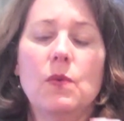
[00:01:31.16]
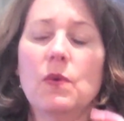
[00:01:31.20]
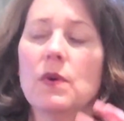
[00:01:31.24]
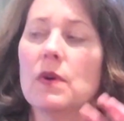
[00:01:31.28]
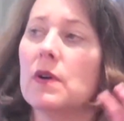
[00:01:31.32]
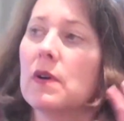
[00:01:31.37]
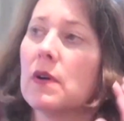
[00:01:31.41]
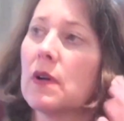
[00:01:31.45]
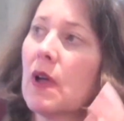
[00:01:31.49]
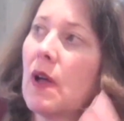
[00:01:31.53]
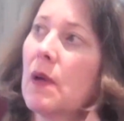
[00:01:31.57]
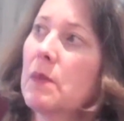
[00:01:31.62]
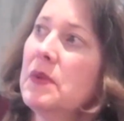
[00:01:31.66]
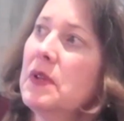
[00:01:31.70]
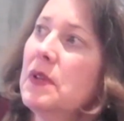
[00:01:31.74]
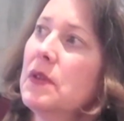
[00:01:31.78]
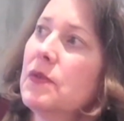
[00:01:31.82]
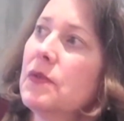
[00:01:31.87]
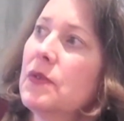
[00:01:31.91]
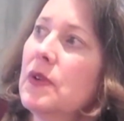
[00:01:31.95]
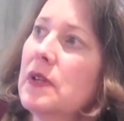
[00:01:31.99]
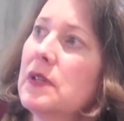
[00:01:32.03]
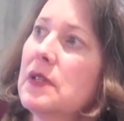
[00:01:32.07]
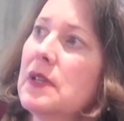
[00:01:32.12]
will come to
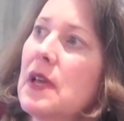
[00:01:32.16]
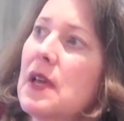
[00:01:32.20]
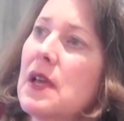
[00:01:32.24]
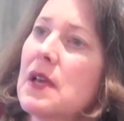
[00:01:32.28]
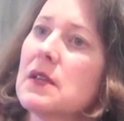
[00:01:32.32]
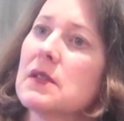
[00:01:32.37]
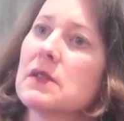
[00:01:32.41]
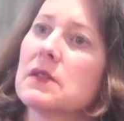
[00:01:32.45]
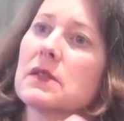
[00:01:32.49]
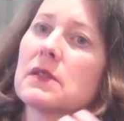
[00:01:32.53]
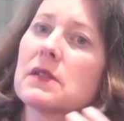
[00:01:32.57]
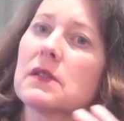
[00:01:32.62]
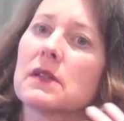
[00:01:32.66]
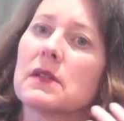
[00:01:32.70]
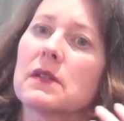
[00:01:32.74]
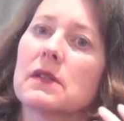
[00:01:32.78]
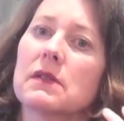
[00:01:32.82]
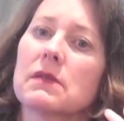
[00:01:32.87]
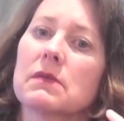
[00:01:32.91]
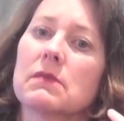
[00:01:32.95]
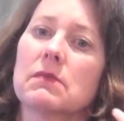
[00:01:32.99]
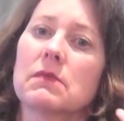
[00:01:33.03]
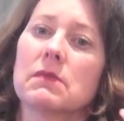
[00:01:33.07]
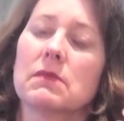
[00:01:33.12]
the front desk,
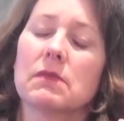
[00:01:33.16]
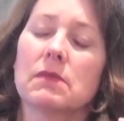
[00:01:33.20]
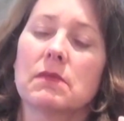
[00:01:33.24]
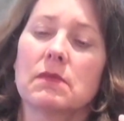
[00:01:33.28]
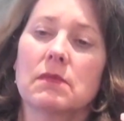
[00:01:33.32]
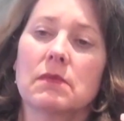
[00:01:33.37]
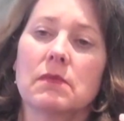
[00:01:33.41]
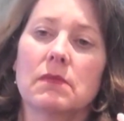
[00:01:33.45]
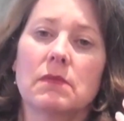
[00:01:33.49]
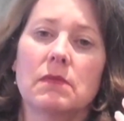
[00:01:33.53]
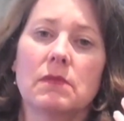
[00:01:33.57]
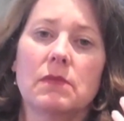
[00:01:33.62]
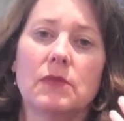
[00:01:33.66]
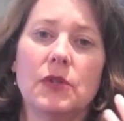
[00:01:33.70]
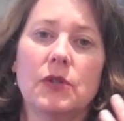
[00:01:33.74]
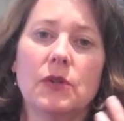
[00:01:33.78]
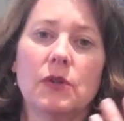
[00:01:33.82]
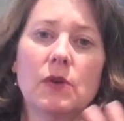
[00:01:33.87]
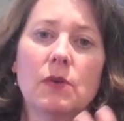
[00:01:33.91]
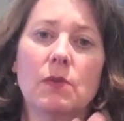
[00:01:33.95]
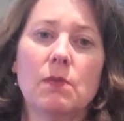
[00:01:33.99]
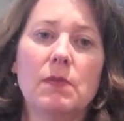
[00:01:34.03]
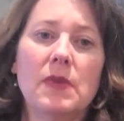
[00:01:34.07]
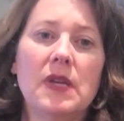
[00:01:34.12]

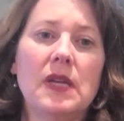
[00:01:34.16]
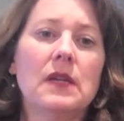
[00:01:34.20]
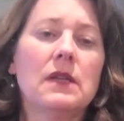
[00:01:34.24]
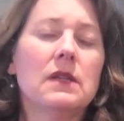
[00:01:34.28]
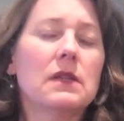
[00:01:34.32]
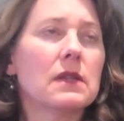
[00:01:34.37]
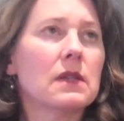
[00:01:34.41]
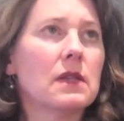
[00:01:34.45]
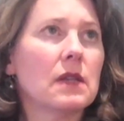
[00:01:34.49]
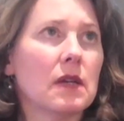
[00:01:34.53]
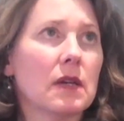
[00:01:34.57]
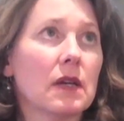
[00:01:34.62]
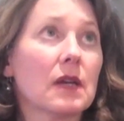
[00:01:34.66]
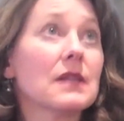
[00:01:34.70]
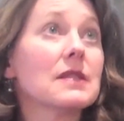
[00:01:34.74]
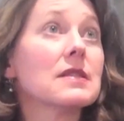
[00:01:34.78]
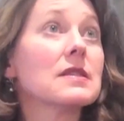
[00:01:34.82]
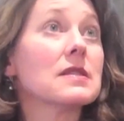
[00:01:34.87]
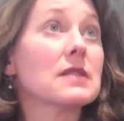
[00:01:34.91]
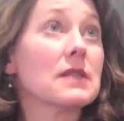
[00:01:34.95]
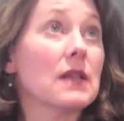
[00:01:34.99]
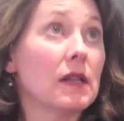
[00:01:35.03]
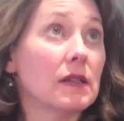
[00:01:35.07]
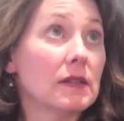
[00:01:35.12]
you'll meet the
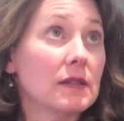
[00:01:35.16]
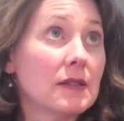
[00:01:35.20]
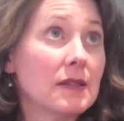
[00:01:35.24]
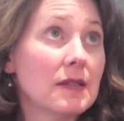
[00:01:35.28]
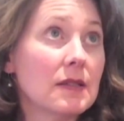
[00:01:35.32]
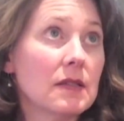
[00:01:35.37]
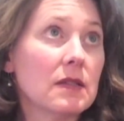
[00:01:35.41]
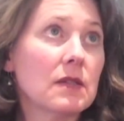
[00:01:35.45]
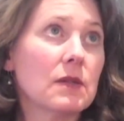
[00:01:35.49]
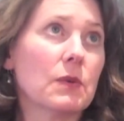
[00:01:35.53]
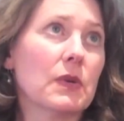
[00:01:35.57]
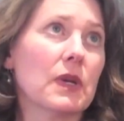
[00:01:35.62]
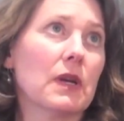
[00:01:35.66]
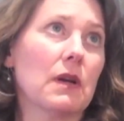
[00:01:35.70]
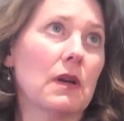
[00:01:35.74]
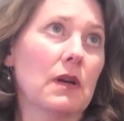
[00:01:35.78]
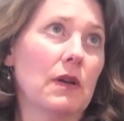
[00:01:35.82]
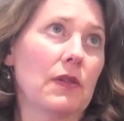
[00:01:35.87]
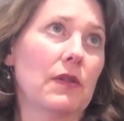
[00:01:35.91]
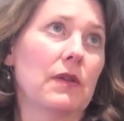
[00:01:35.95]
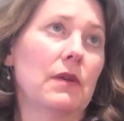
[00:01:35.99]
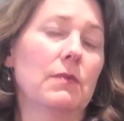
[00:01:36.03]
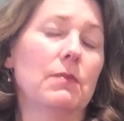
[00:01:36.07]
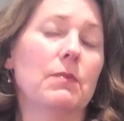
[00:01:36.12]
consultant, we
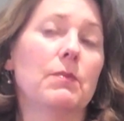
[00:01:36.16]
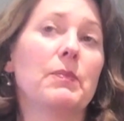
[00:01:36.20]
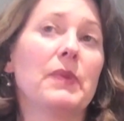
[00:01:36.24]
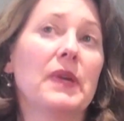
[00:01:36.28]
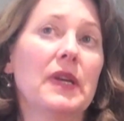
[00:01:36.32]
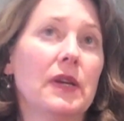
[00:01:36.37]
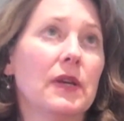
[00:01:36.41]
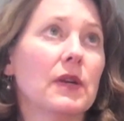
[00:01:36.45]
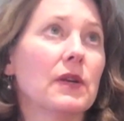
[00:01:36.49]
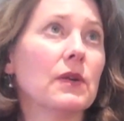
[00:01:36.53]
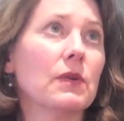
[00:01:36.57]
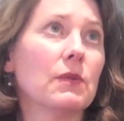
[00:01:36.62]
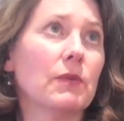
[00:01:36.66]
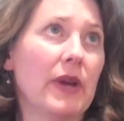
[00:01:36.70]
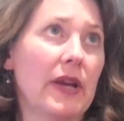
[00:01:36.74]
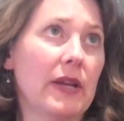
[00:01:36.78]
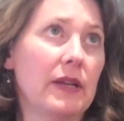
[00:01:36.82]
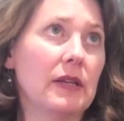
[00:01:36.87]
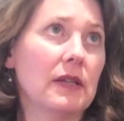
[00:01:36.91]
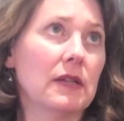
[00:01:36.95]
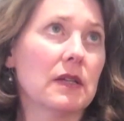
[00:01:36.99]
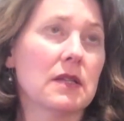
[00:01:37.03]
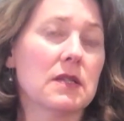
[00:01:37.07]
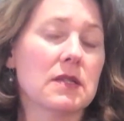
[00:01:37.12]
call them peer
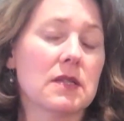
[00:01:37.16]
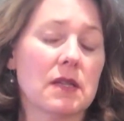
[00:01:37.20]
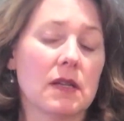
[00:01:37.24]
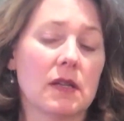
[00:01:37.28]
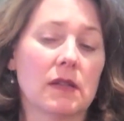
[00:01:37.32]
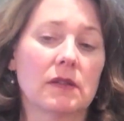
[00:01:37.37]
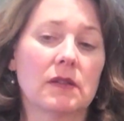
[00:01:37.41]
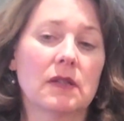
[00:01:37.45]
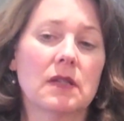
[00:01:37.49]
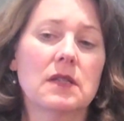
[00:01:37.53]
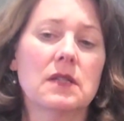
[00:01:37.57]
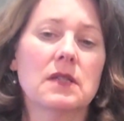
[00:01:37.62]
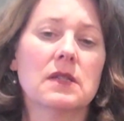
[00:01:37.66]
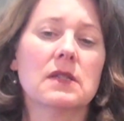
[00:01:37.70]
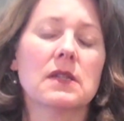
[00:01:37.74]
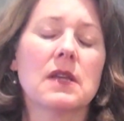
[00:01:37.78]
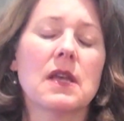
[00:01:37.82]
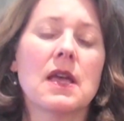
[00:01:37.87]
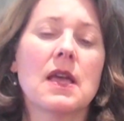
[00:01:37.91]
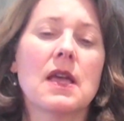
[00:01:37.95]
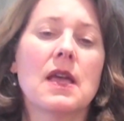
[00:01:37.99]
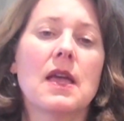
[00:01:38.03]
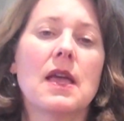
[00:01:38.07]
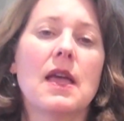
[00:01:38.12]
writing consultants
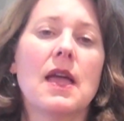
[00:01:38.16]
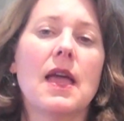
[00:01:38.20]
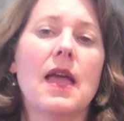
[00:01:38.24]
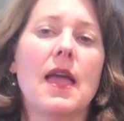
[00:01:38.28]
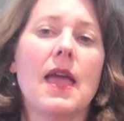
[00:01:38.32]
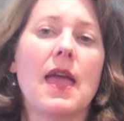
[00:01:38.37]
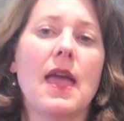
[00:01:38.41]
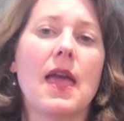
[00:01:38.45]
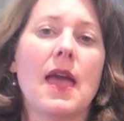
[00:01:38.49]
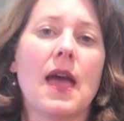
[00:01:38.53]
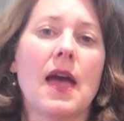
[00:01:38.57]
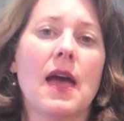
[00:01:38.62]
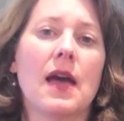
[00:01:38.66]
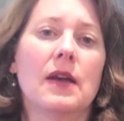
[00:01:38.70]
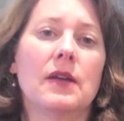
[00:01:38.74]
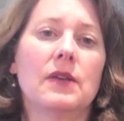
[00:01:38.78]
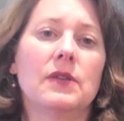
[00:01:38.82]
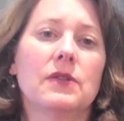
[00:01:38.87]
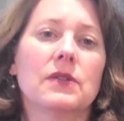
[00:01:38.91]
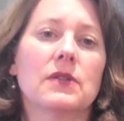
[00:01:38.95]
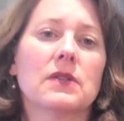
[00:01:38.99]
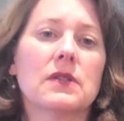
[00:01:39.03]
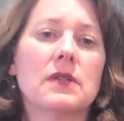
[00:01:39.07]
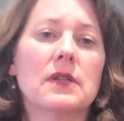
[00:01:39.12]

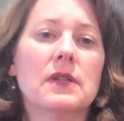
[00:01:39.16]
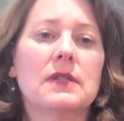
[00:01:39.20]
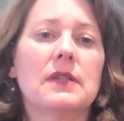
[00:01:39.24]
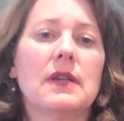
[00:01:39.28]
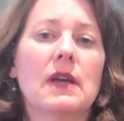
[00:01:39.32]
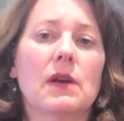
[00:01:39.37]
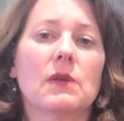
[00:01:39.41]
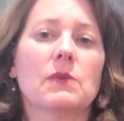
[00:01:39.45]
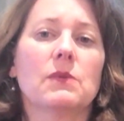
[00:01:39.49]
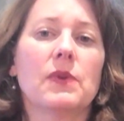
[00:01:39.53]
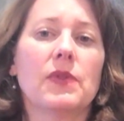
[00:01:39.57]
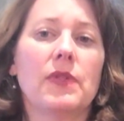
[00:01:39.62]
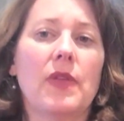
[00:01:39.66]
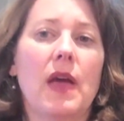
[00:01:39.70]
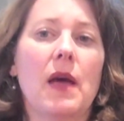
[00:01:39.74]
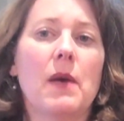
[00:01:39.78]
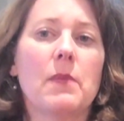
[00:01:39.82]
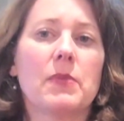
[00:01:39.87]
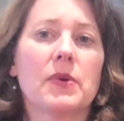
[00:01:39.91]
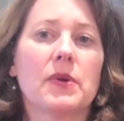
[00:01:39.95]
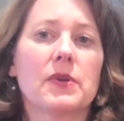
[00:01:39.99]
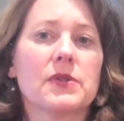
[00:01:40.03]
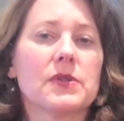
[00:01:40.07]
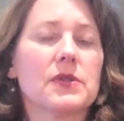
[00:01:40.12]
and you'll sit down with
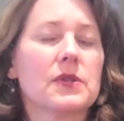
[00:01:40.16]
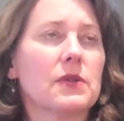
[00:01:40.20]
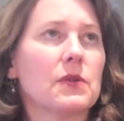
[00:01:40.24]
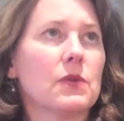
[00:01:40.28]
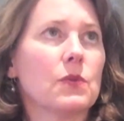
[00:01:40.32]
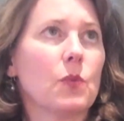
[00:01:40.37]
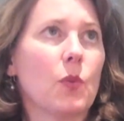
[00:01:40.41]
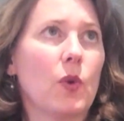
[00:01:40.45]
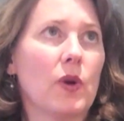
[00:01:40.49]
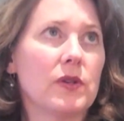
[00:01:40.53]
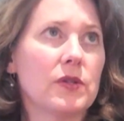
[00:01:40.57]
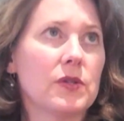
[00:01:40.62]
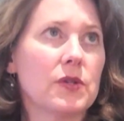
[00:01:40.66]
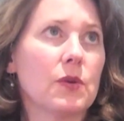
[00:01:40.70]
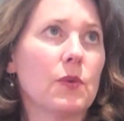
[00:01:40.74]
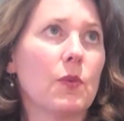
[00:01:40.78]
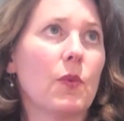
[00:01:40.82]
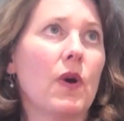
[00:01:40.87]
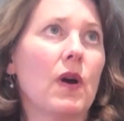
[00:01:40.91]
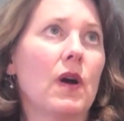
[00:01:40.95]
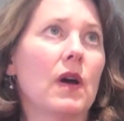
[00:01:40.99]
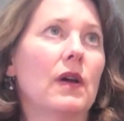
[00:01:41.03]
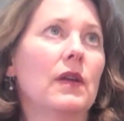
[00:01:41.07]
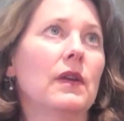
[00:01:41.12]
that person one to
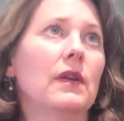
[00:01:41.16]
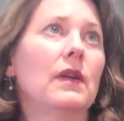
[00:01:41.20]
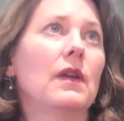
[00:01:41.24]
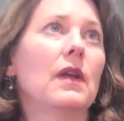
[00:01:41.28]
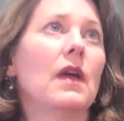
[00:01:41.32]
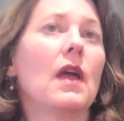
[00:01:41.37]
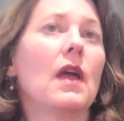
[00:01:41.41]
one